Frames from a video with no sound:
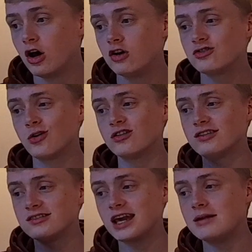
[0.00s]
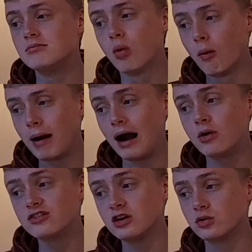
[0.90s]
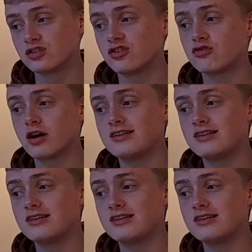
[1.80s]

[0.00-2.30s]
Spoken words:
Scotland has gained more powers in order to try